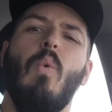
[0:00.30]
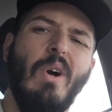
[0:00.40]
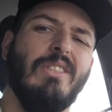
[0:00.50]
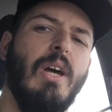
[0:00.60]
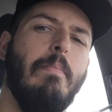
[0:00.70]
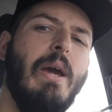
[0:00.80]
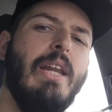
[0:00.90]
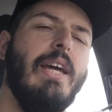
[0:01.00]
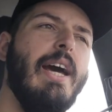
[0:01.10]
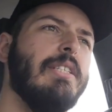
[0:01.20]
What's up,
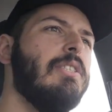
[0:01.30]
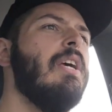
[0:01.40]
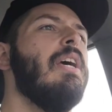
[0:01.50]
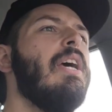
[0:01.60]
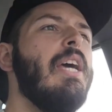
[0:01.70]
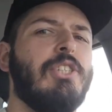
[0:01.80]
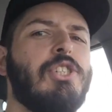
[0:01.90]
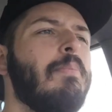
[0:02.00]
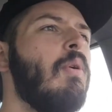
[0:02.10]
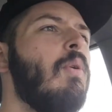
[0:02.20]
maniacs? It's
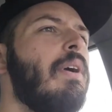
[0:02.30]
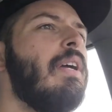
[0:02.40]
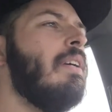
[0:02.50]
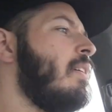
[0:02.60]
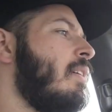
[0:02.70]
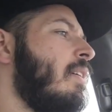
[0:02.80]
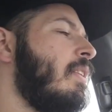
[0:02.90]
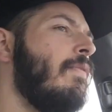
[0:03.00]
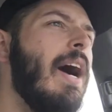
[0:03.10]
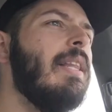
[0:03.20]
your boy,
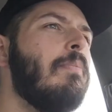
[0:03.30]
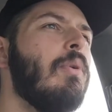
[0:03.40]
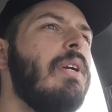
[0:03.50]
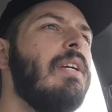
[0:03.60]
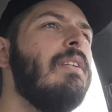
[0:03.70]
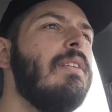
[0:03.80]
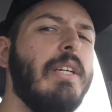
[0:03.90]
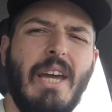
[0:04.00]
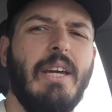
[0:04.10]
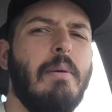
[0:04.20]
the violent breed, the
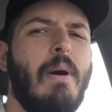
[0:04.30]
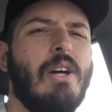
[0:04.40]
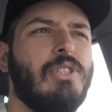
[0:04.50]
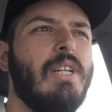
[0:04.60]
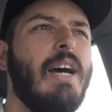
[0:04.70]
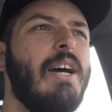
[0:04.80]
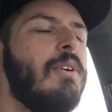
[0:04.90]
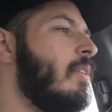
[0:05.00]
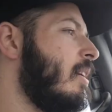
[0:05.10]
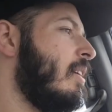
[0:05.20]
king of the mosh
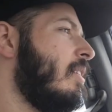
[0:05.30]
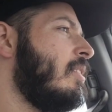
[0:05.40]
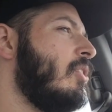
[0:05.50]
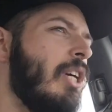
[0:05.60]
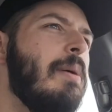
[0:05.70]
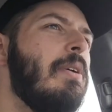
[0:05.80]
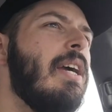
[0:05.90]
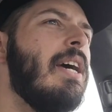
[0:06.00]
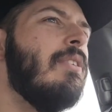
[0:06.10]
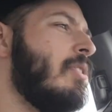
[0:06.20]
style, JB
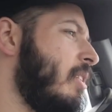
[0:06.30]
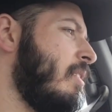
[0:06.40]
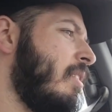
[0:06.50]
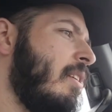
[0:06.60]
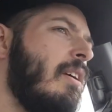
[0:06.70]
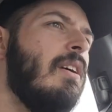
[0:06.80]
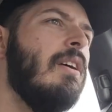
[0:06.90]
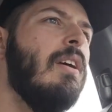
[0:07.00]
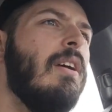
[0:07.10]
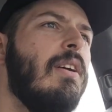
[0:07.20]
Anderson.
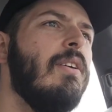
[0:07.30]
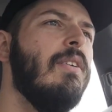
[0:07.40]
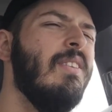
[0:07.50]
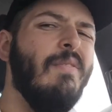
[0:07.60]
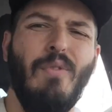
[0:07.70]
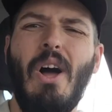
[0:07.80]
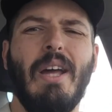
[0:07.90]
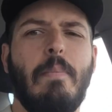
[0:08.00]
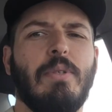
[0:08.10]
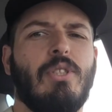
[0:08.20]

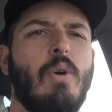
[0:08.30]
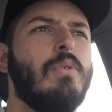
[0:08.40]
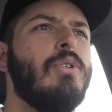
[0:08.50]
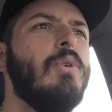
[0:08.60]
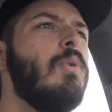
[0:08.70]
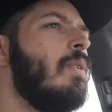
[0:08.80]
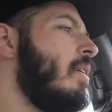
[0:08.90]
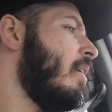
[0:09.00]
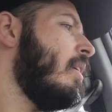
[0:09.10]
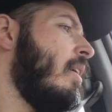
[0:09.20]
Vlog episode two.
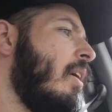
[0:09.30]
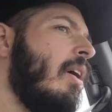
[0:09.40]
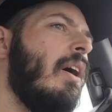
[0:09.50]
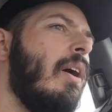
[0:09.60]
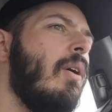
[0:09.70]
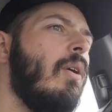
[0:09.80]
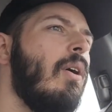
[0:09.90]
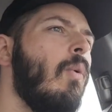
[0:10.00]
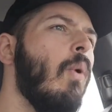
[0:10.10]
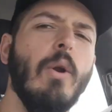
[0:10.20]

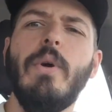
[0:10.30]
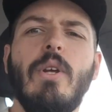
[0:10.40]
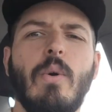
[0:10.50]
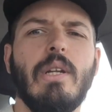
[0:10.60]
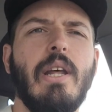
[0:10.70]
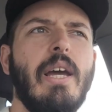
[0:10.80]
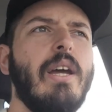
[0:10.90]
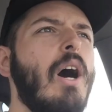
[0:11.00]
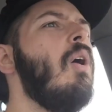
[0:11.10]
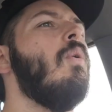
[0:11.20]
What are we doing
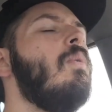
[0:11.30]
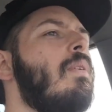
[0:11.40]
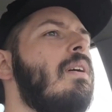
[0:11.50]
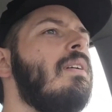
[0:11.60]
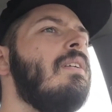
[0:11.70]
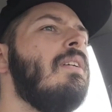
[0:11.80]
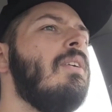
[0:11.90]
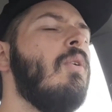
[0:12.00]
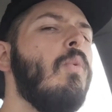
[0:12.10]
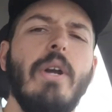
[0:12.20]
today? Oh,
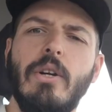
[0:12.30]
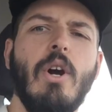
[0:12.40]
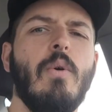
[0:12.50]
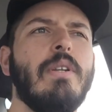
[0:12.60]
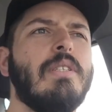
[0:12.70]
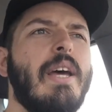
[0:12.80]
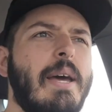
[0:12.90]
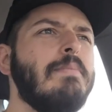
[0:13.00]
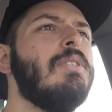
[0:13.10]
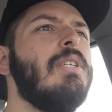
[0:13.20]
we're going to
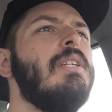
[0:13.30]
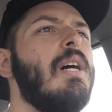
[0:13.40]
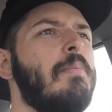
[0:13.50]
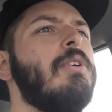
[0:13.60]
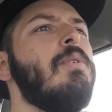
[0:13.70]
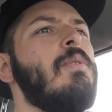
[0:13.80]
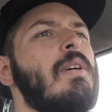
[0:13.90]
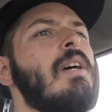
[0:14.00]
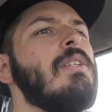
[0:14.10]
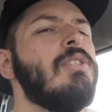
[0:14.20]

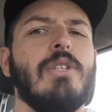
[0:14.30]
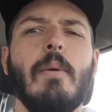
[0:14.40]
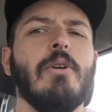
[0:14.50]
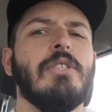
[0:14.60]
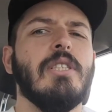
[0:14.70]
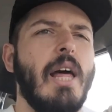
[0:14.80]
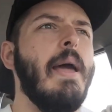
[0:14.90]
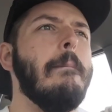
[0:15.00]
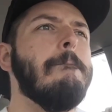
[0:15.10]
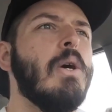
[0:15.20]
MCW Summer
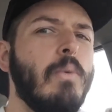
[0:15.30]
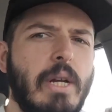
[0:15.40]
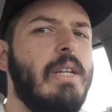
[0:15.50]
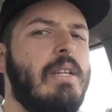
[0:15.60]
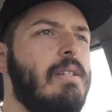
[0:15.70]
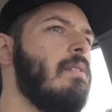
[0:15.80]
Slamboree.